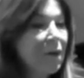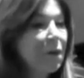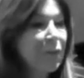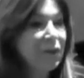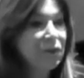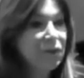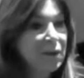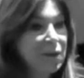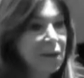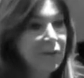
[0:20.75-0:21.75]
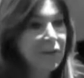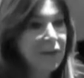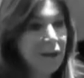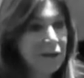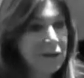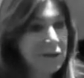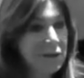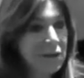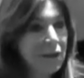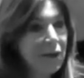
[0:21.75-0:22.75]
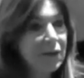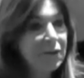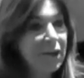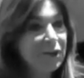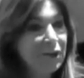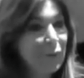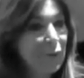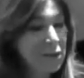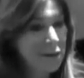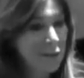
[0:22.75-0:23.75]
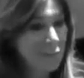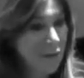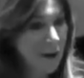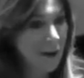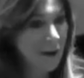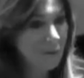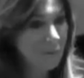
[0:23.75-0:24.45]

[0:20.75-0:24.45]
pension and saving allowances that HMRC provide.